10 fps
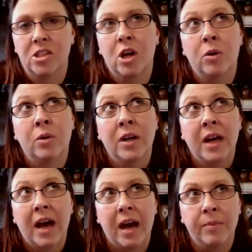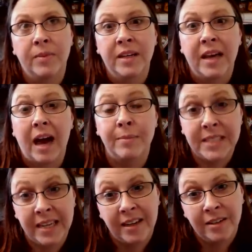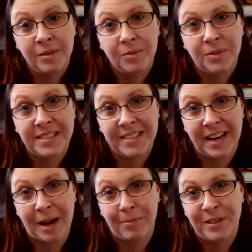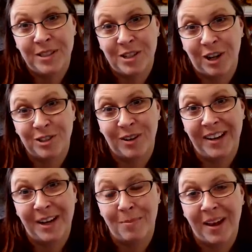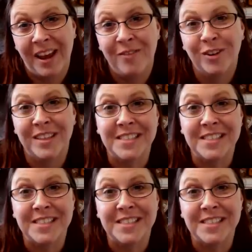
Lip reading: So I'm Tina with Sid Happens Dog Training and Behavior.